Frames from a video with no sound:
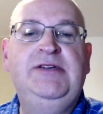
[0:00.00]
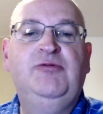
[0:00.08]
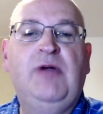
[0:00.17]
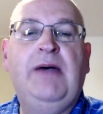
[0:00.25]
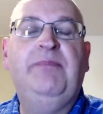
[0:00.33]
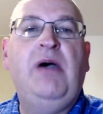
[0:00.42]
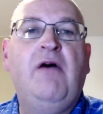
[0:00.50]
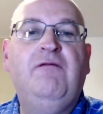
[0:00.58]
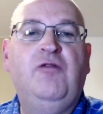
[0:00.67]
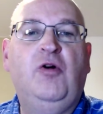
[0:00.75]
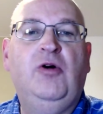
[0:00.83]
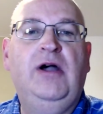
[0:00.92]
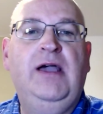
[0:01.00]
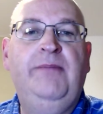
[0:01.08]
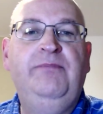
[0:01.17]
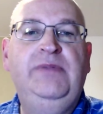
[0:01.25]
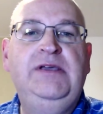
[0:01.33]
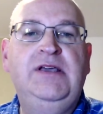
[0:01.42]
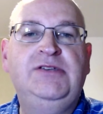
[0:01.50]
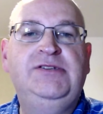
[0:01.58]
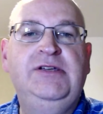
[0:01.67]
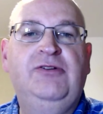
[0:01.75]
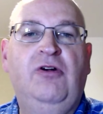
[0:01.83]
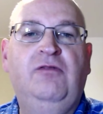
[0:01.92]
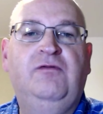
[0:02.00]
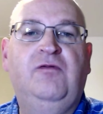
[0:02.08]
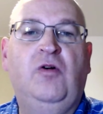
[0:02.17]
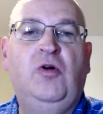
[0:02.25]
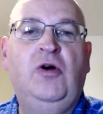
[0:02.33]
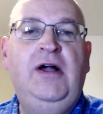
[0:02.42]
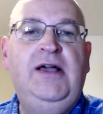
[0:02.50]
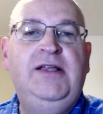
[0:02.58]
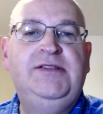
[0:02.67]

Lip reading: wrap for MB04,